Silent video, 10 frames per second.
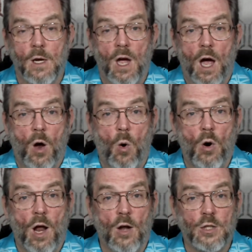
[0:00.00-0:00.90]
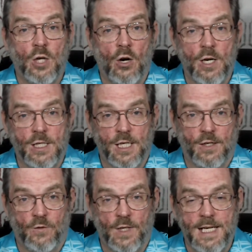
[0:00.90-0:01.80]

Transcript: or alternatively,